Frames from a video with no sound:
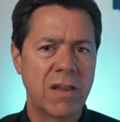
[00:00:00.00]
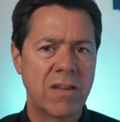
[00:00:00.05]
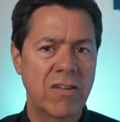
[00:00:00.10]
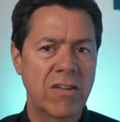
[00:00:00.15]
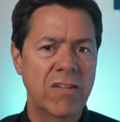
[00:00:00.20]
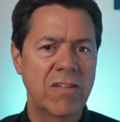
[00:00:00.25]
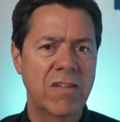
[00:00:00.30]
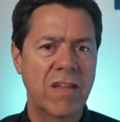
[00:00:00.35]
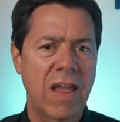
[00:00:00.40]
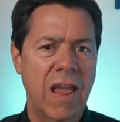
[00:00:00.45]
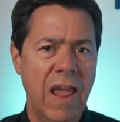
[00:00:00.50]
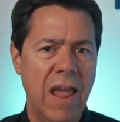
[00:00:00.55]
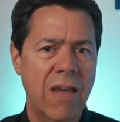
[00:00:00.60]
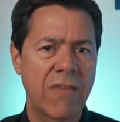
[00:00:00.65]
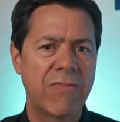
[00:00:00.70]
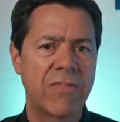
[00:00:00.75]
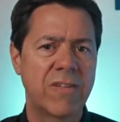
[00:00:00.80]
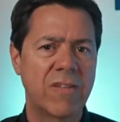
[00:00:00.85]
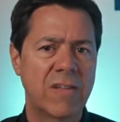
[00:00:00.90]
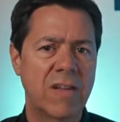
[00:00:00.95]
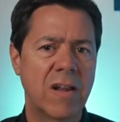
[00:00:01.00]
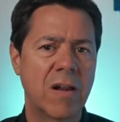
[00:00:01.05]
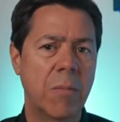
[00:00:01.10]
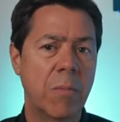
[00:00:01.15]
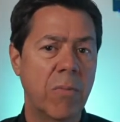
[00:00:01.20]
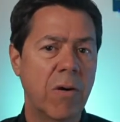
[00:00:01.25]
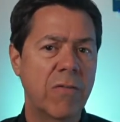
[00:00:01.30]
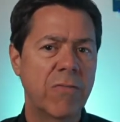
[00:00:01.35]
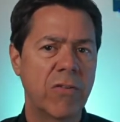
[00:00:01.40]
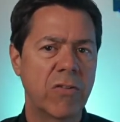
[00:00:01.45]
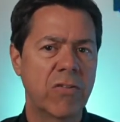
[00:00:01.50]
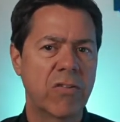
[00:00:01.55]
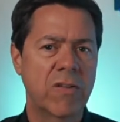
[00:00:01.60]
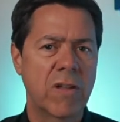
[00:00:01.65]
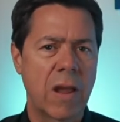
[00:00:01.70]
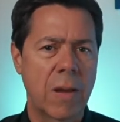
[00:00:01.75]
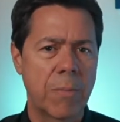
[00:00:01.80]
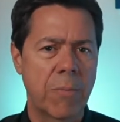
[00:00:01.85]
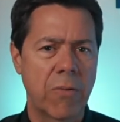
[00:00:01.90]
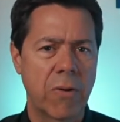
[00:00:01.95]
just a half a cent above your
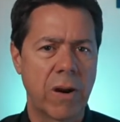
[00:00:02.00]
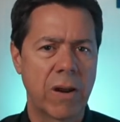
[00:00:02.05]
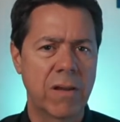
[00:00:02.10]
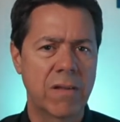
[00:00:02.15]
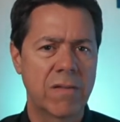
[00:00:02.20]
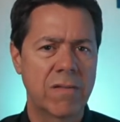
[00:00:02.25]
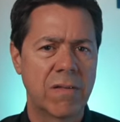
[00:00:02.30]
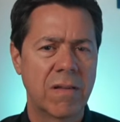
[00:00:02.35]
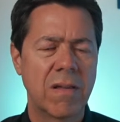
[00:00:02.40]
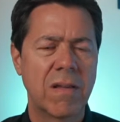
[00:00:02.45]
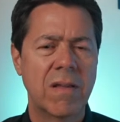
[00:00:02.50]
stop price.